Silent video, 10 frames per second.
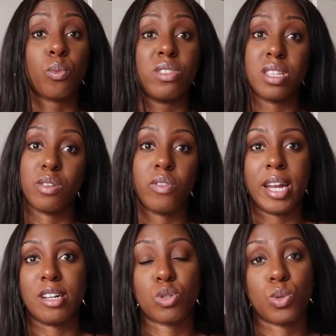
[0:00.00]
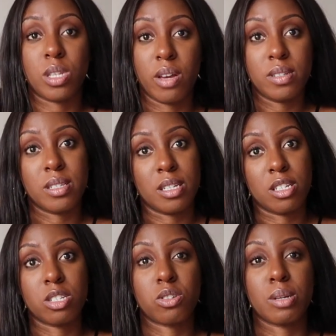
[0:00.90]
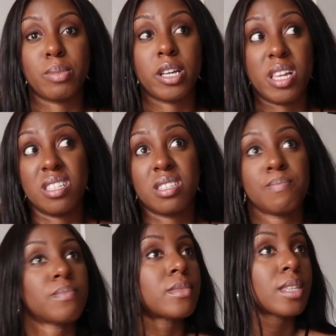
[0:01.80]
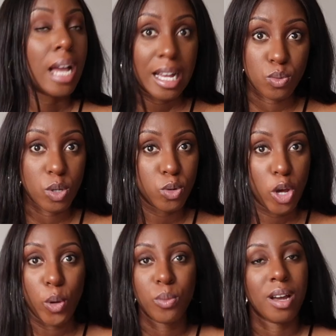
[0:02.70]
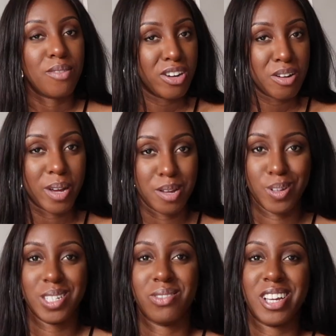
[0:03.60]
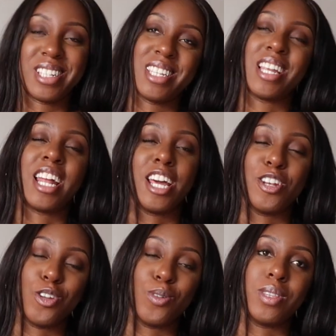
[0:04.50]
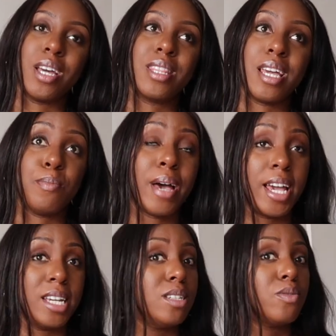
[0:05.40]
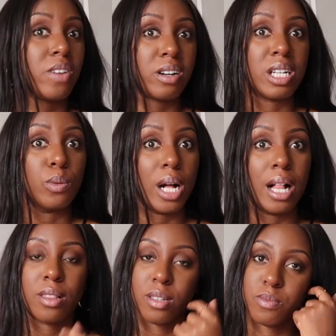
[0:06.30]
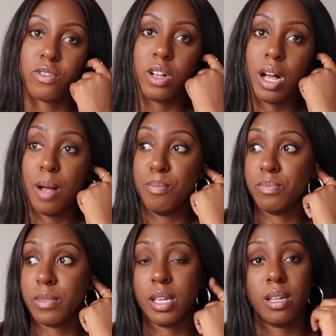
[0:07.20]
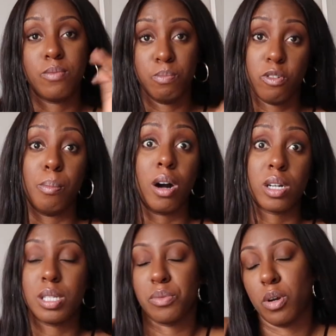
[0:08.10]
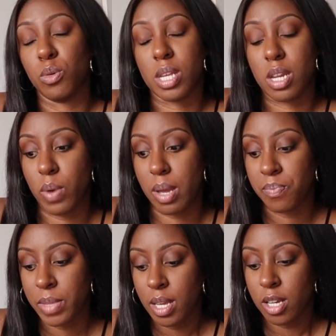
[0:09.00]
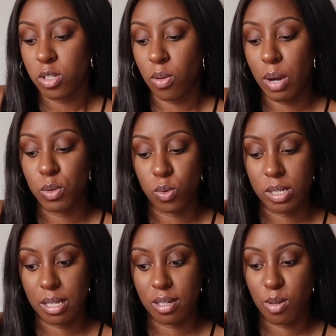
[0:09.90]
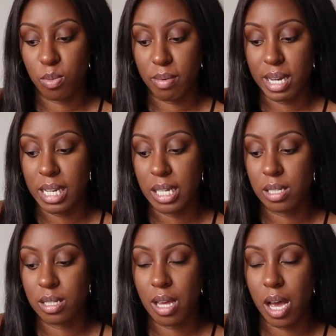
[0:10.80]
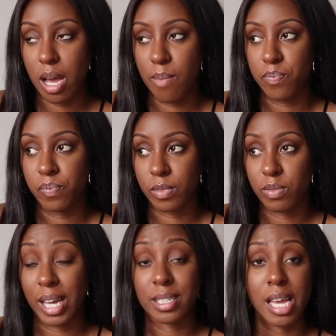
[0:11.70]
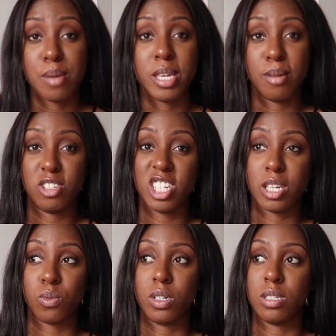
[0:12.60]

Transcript: within the financial services industry, because as we all know, I'm very money motivated, and I knew that they paid very well for marketing roles anyway. So that was always at the top of my list. In fact, KPMG,